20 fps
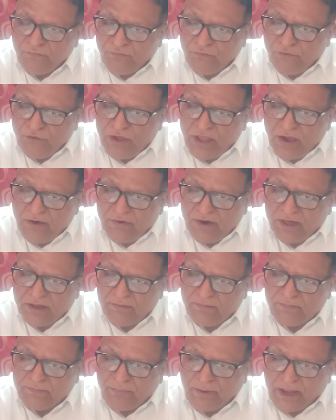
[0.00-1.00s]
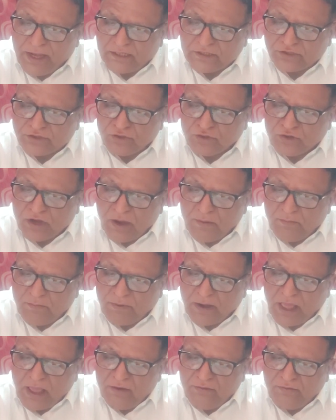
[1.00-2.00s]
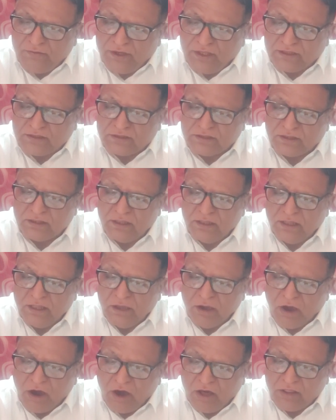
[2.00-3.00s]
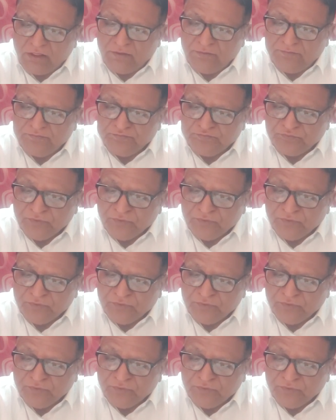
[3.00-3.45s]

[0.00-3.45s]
Whoever fails to comply with or